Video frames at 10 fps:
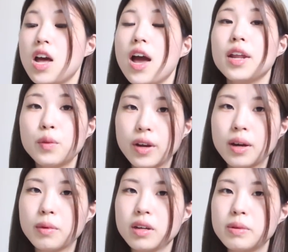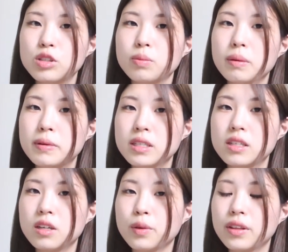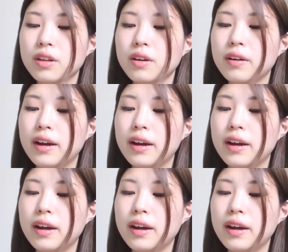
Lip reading: anyway, I'm gonna be super busy going there